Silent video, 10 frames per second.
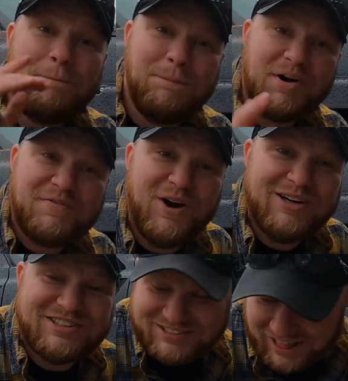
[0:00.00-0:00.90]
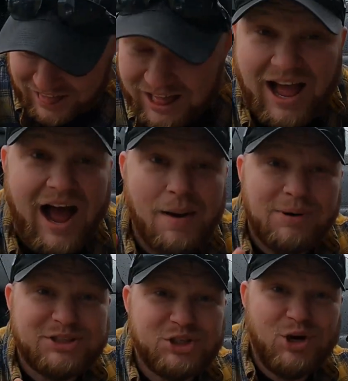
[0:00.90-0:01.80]
But first, I'm
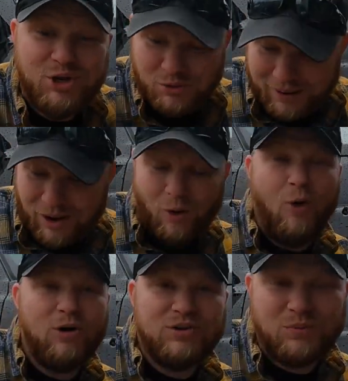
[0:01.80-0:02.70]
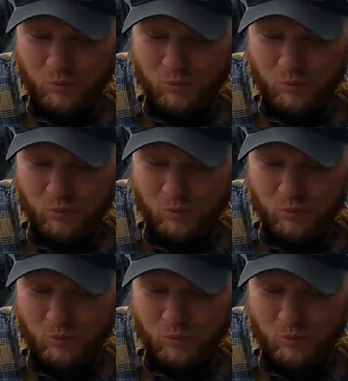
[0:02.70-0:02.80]
gonna show you my old